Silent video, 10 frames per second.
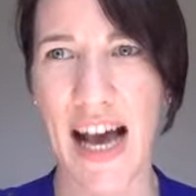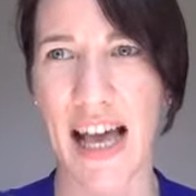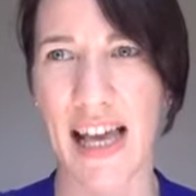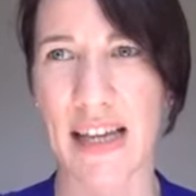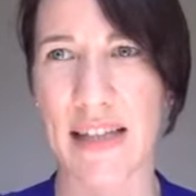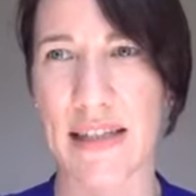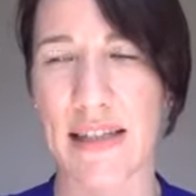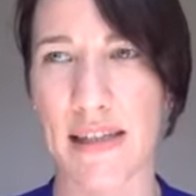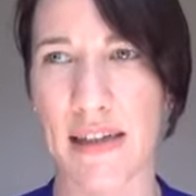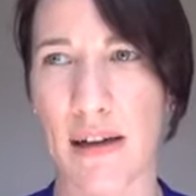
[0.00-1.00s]
And
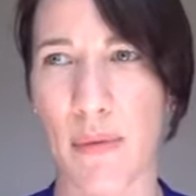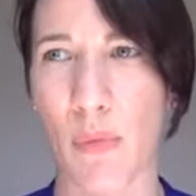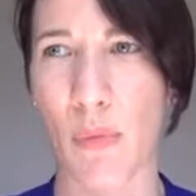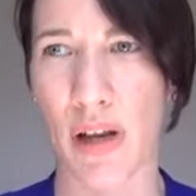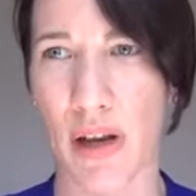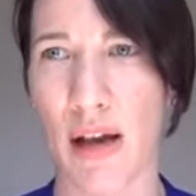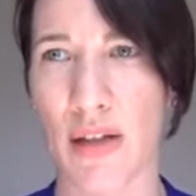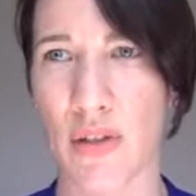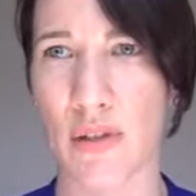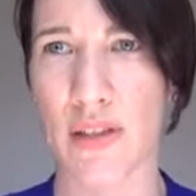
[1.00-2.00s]
what I
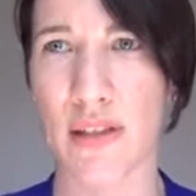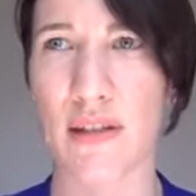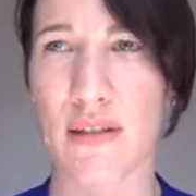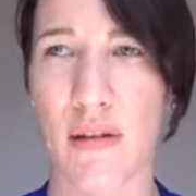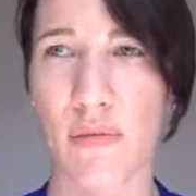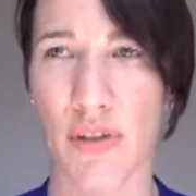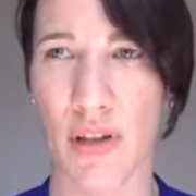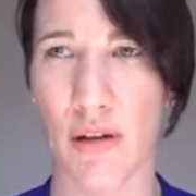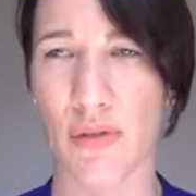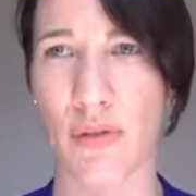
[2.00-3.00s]
actually did is I reached
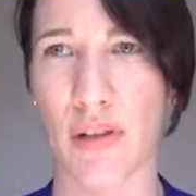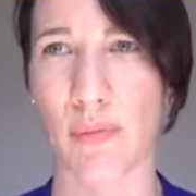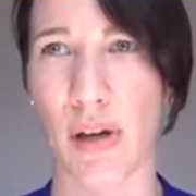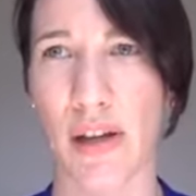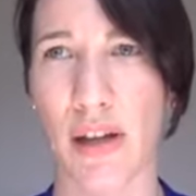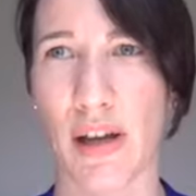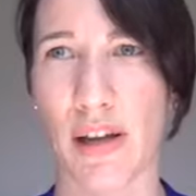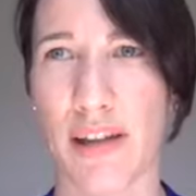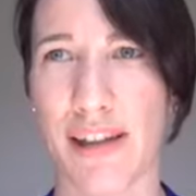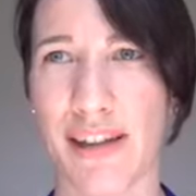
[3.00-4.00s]
out to him and
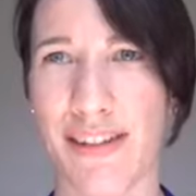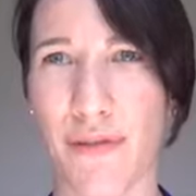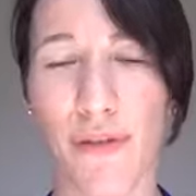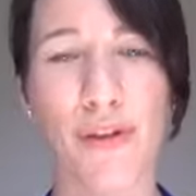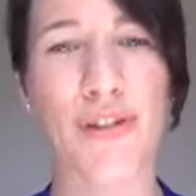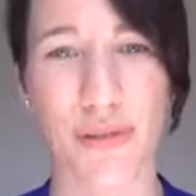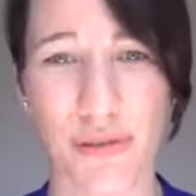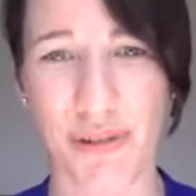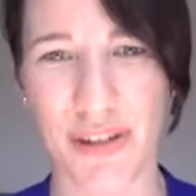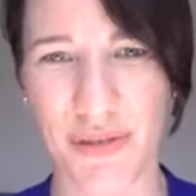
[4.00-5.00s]
I first
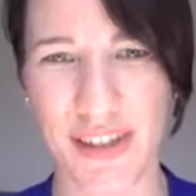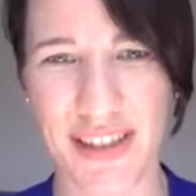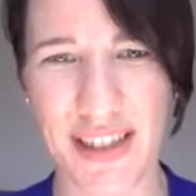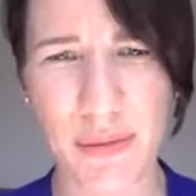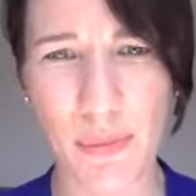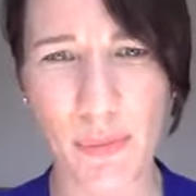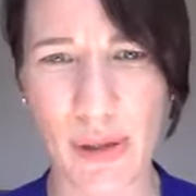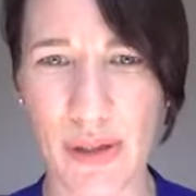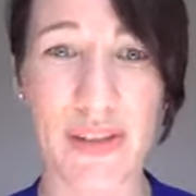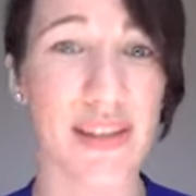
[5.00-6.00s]
congratulate him,
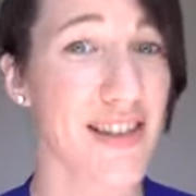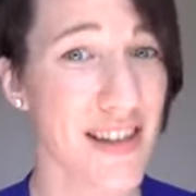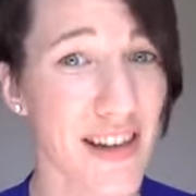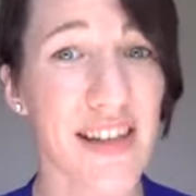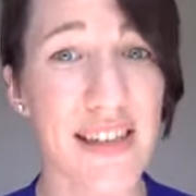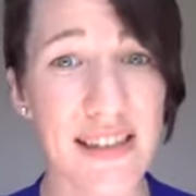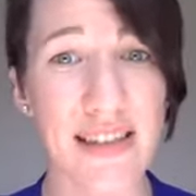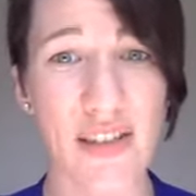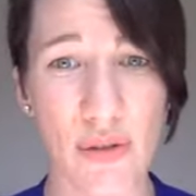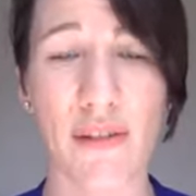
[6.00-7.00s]
because it's not easy
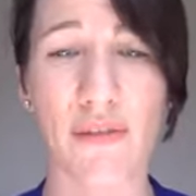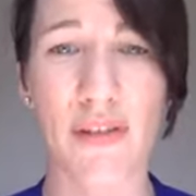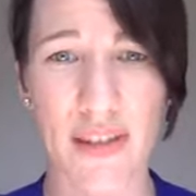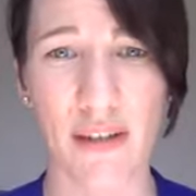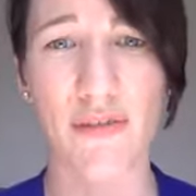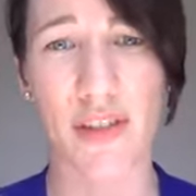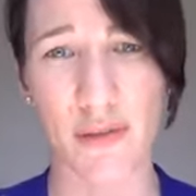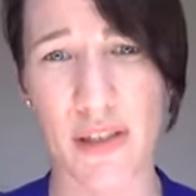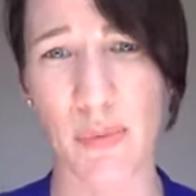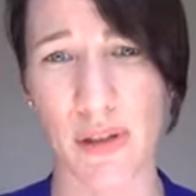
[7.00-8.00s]
to have the
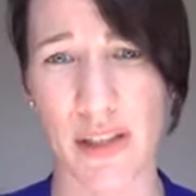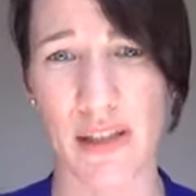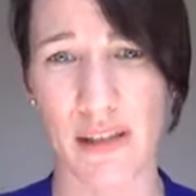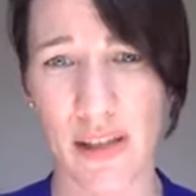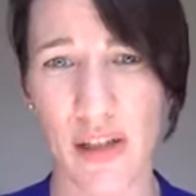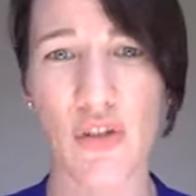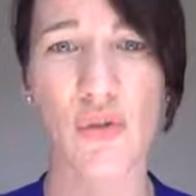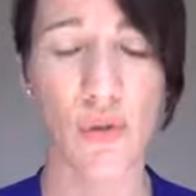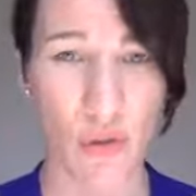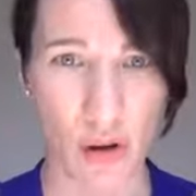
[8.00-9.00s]
self-discipline to
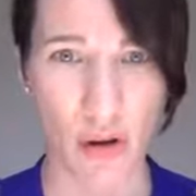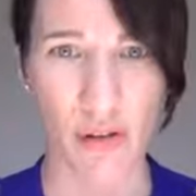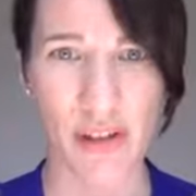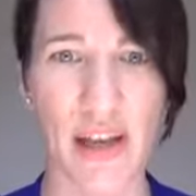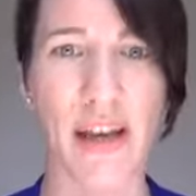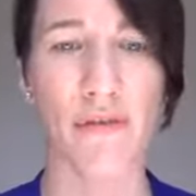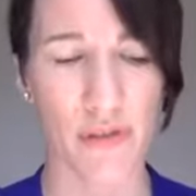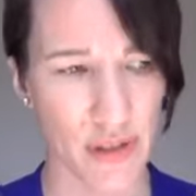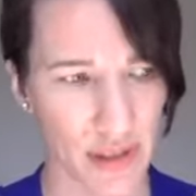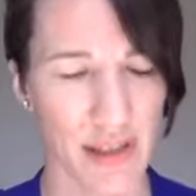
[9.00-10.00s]
go on every
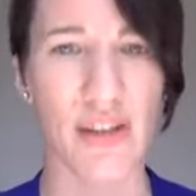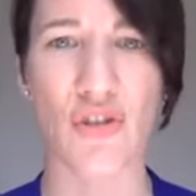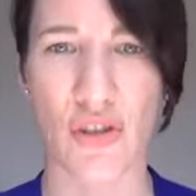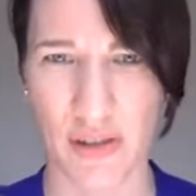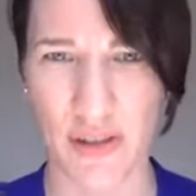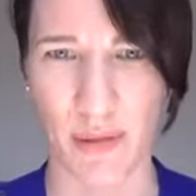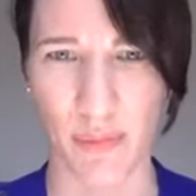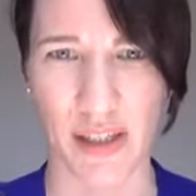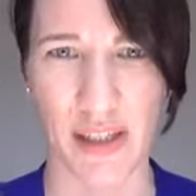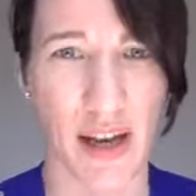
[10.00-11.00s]
day and share
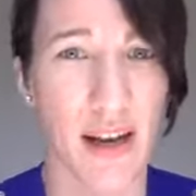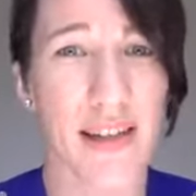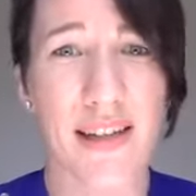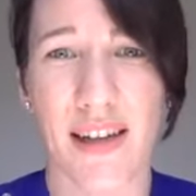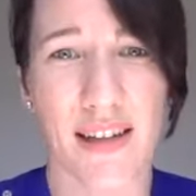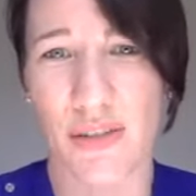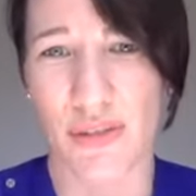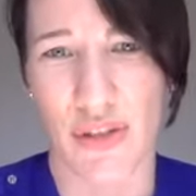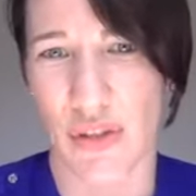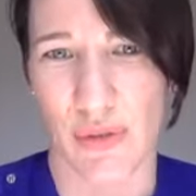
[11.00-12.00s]
something. I
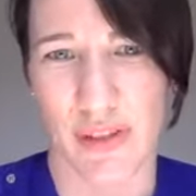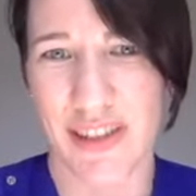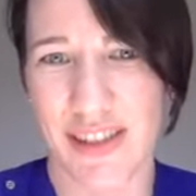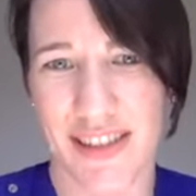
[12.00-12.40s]
don't do it.